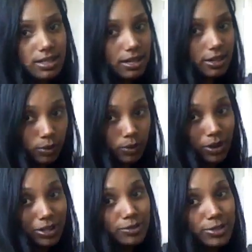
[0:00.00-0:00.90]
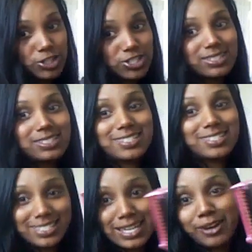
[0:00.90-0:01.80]
the other one, which is
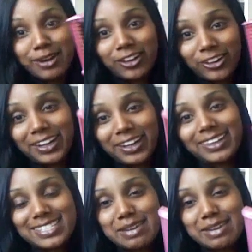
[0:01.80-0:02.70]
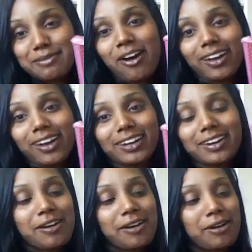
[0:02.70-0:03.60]
the same color and the same kind,